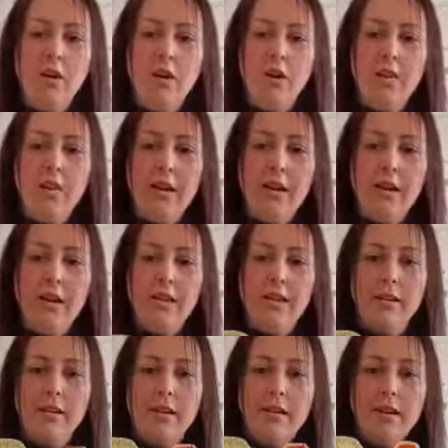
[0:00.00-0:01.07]
Look at
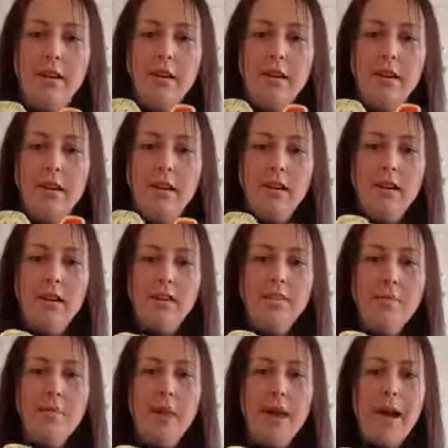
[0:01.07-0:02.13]
that.
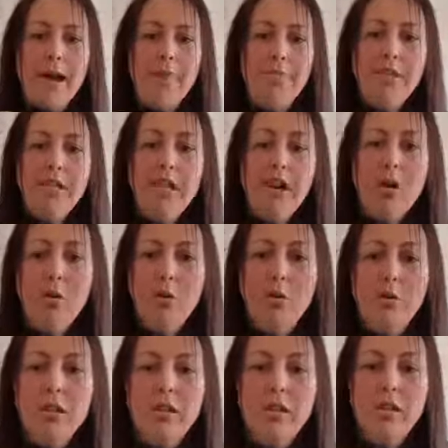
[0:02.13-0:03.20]
Some paper
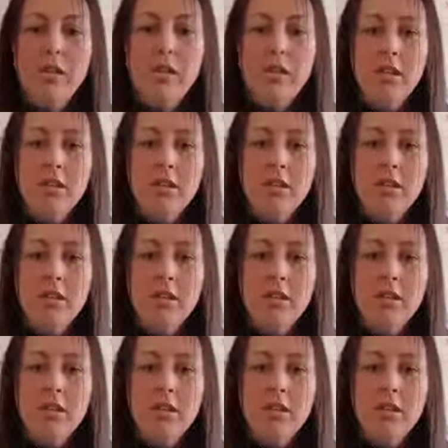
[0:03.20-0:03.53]
dolls.